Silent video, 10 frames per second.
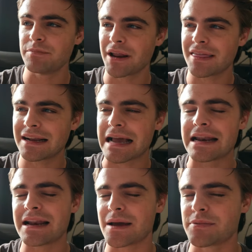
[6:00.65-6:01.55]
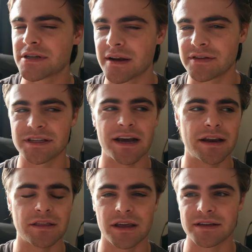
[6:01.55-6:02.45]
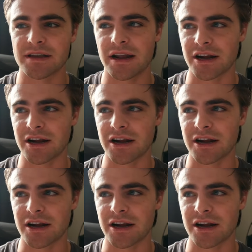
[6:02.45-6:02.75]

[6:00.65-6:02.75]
But I think 99% of society thinks that